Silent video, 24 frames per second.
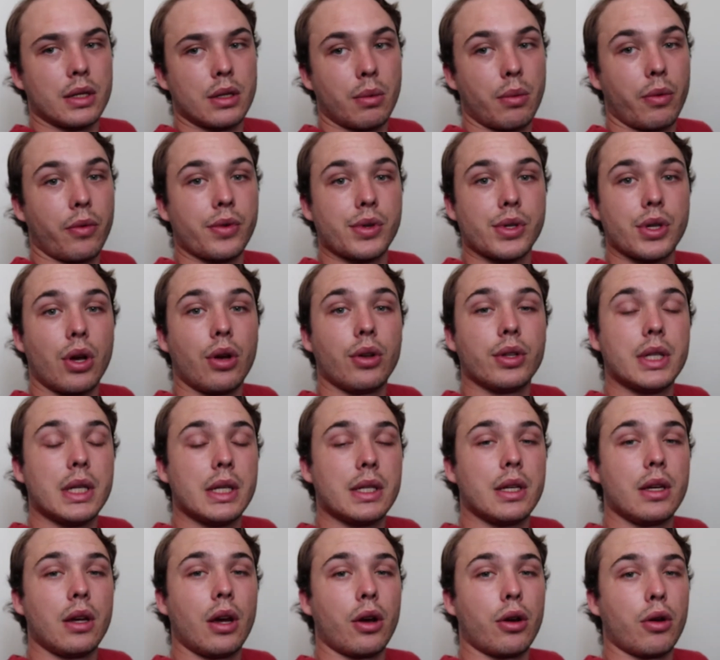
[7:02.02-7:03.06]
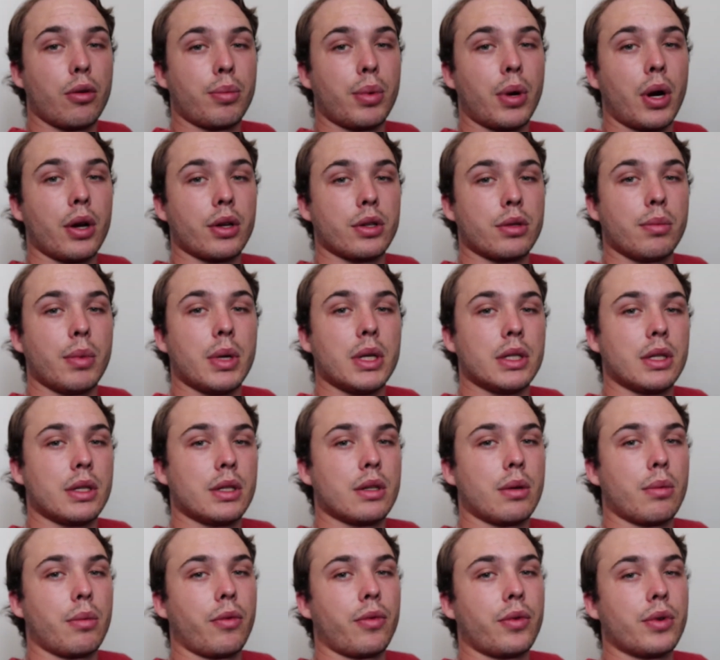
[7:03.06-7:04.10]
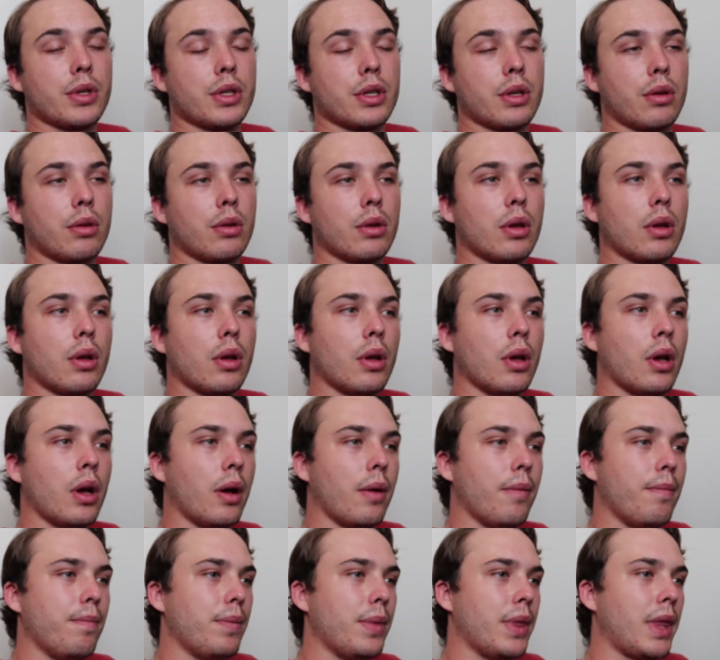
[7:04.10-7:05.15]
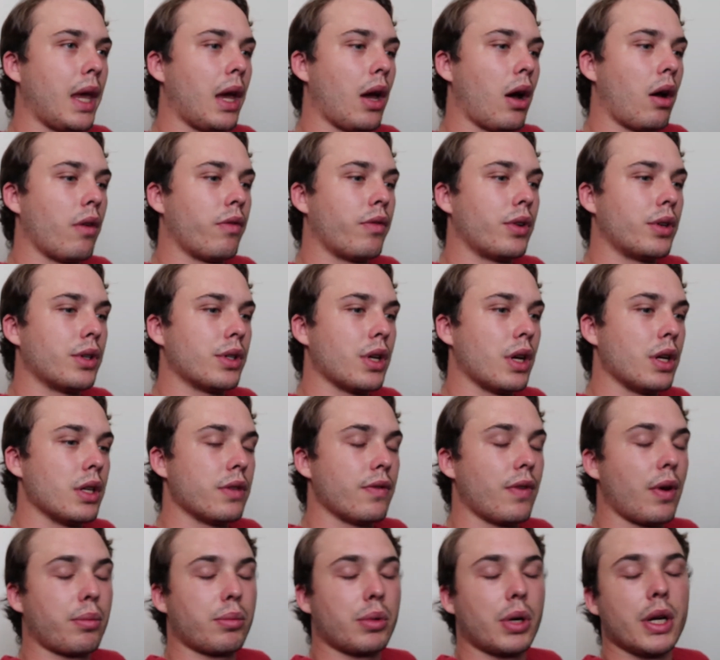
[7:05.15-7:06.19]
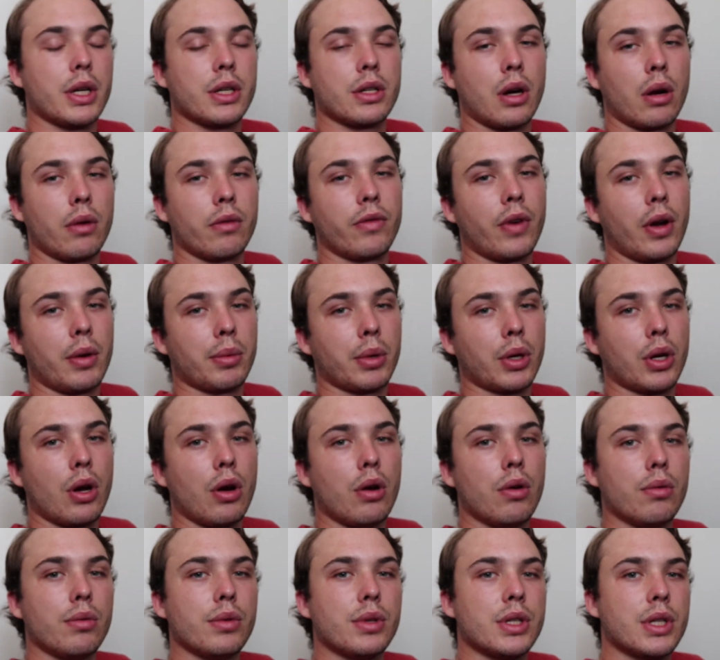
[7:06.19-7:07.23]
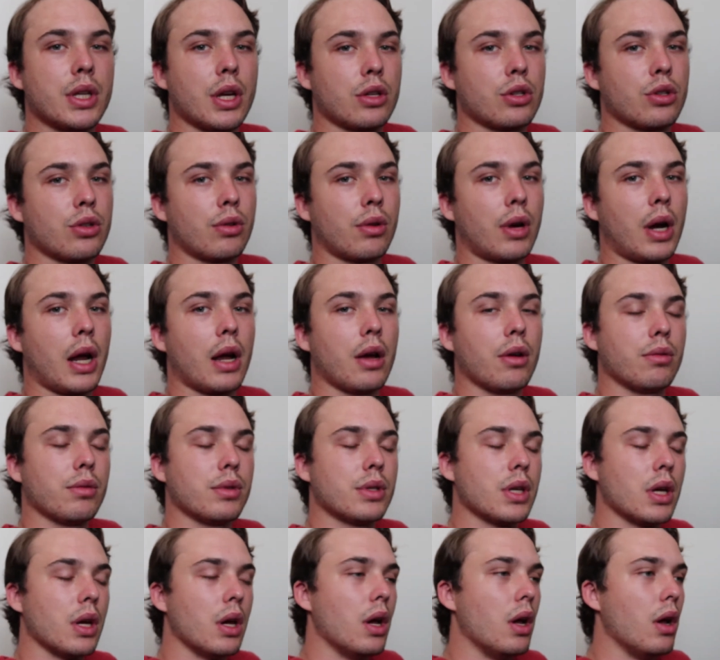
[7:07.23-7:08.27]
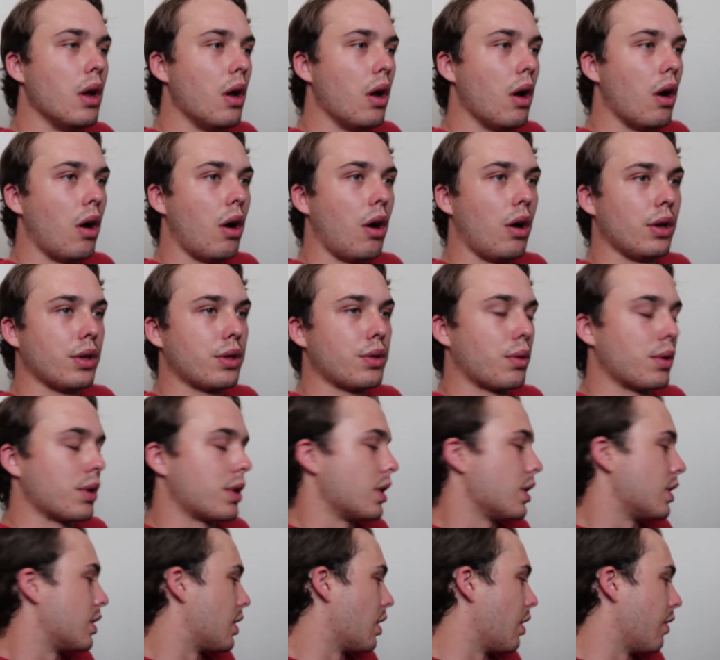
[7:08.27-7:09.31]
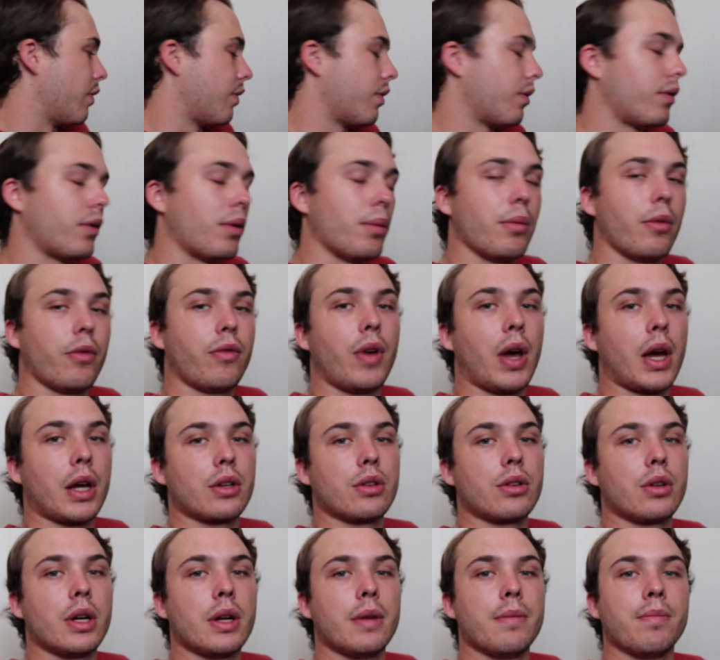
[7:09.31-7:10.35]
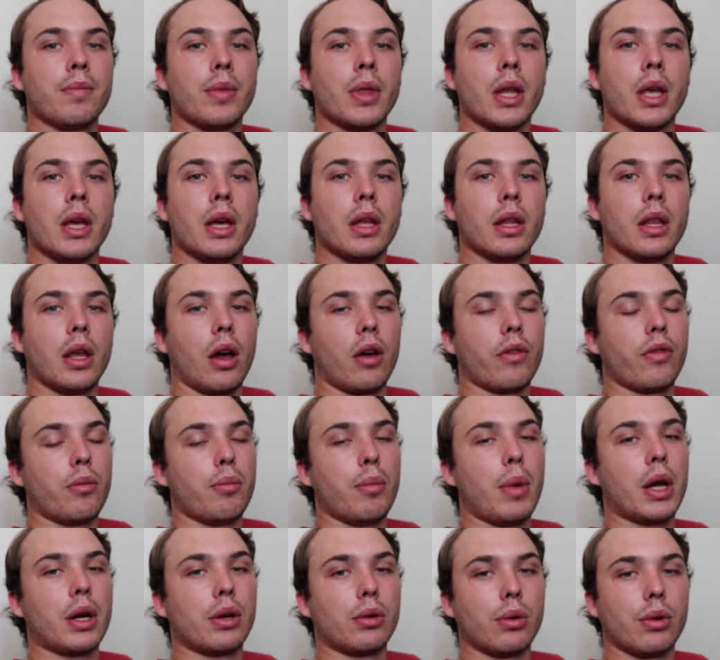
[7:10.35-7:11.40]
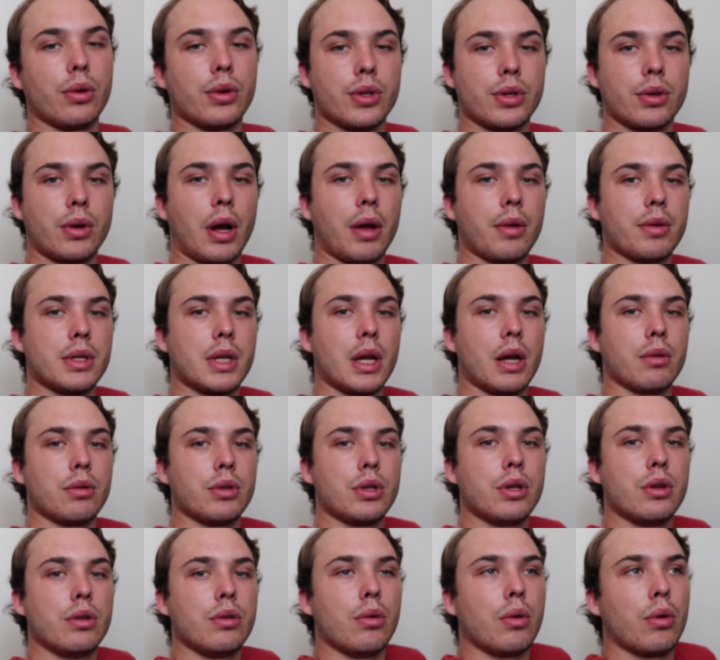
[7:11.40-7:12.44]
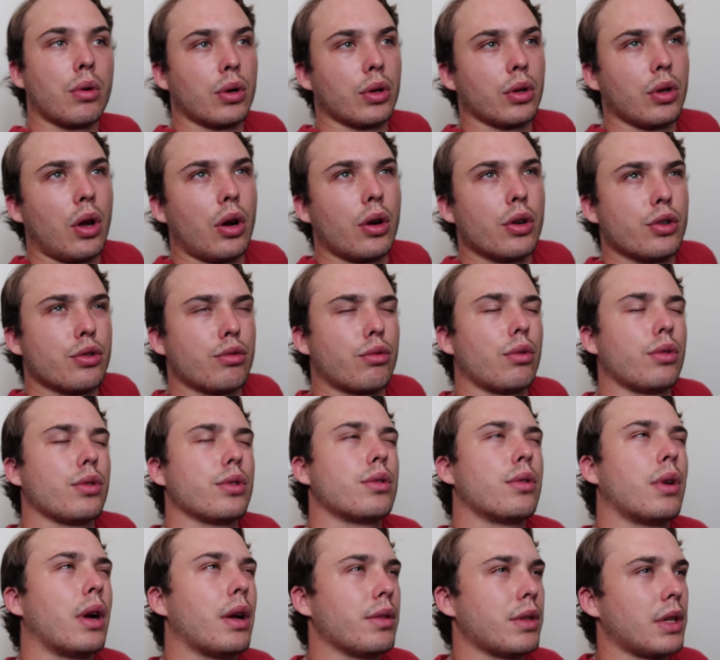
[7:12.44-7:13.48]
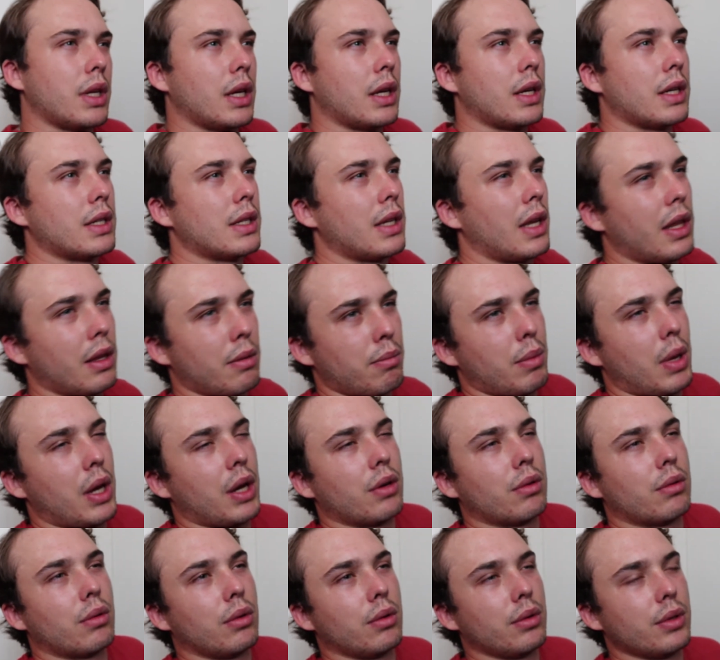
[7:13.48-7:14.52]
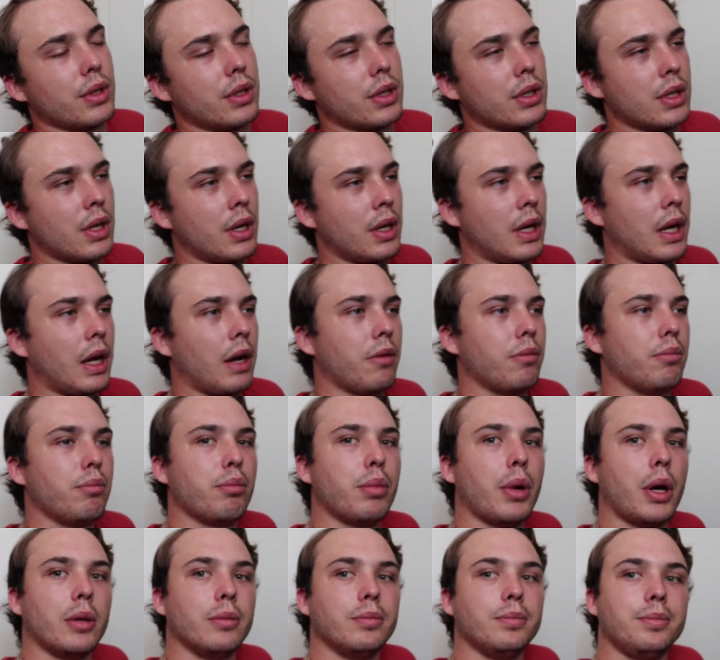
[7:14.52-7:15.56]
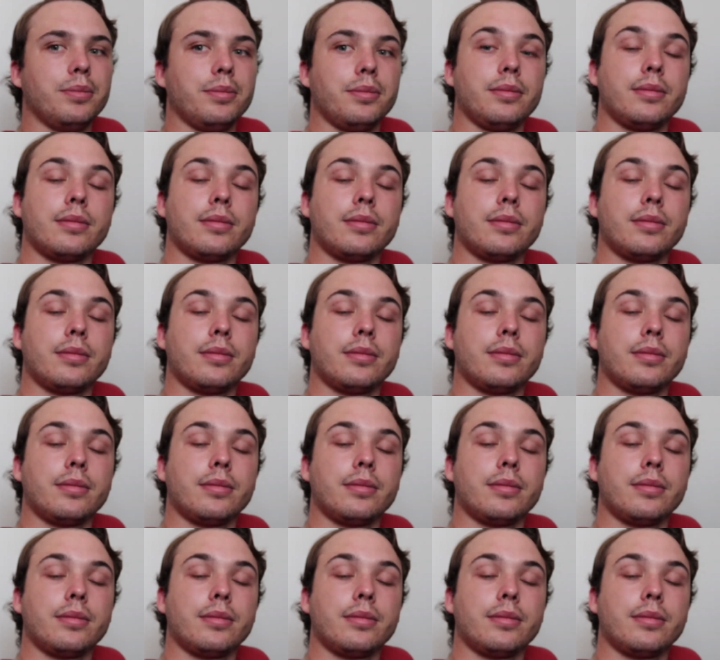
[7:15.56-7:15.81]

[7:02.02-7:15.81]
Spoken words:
subwoofers. All DC audio products are amazing subwoofers. They offer tons of upgrades, carbon fiber cones, stitch surrounds, all sorts of stuff from the factory. They offer mega roll surrounds now too, or large roll surrounds. I think mega roll is Sundown, but